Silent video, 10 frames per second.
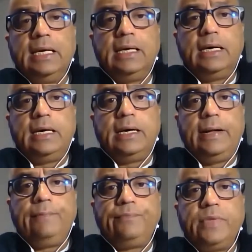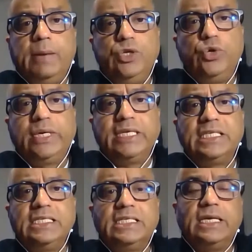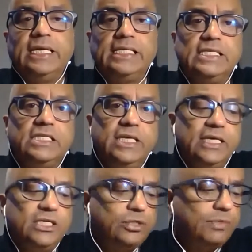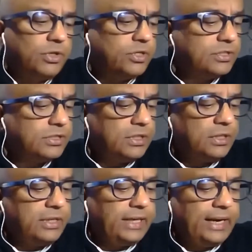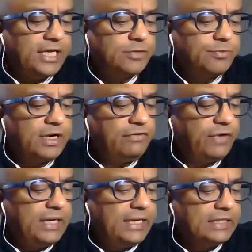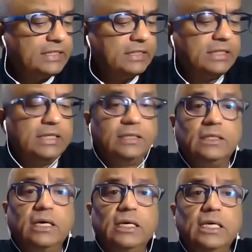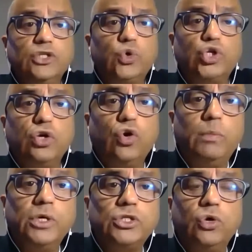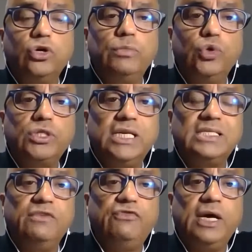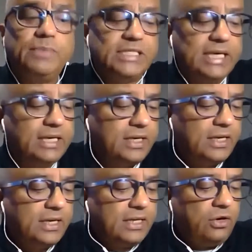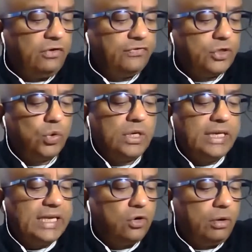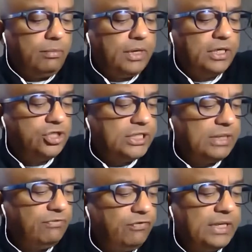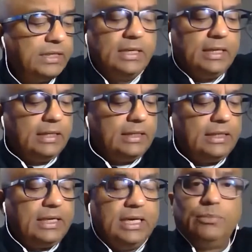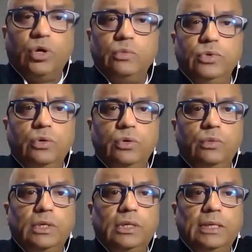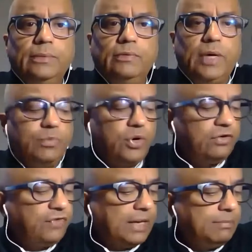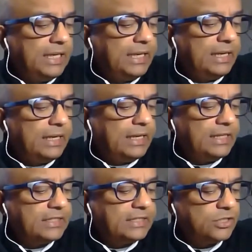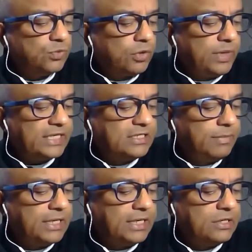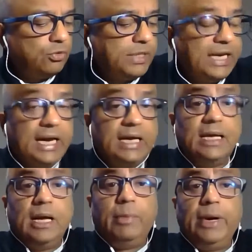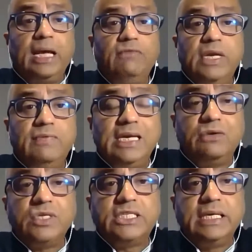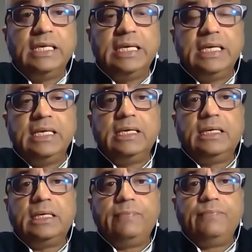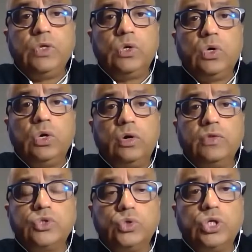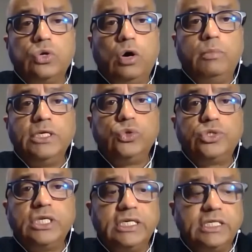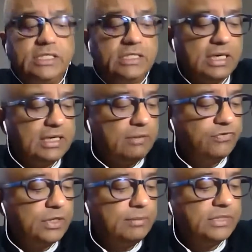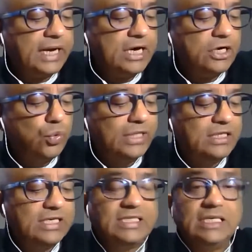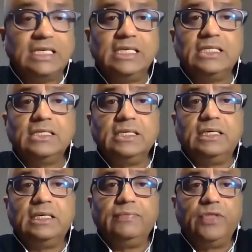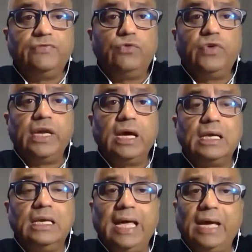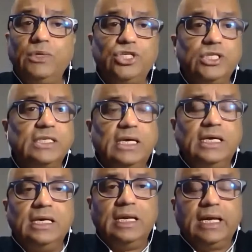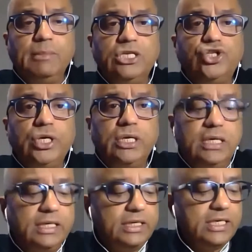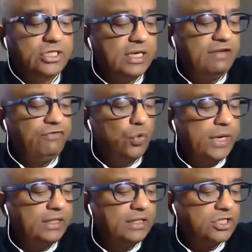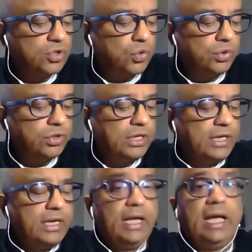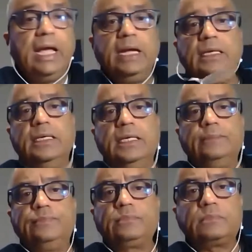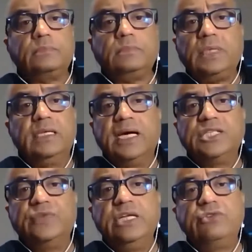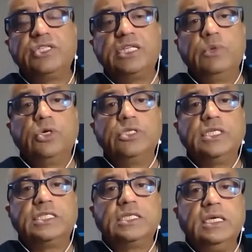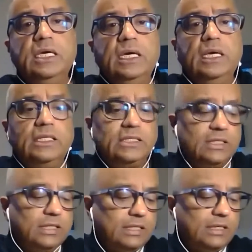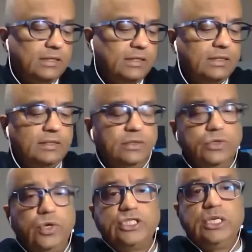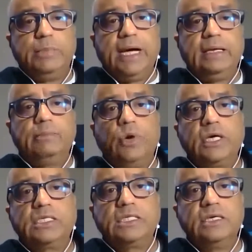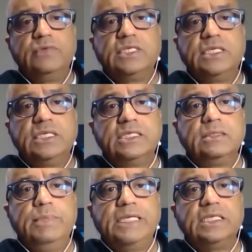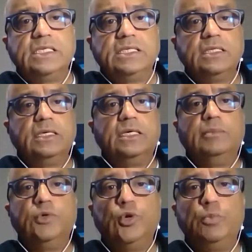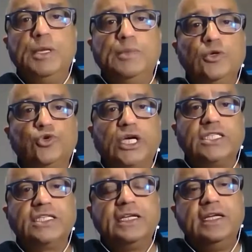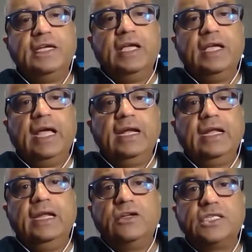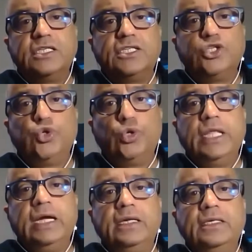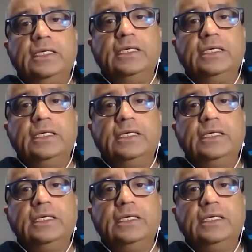Uh, I mean, you can say it's at a nascent stage because, again, as per our findings, currently social commerce contributes less than five percent of the total e-com GMV uh, at about you know uh, 1.5 billion is is what we estimated to be at but again very very interestingly uh, you know a lot of the social commerce users come from tier 2 and 3 cities uh, therefore vernacular languages like i mentioned earlier is really fueling this growth and uh, yeah it's very interesting because it's it's uh, you're actually buying products and services basis you know people you trust and and research has shown that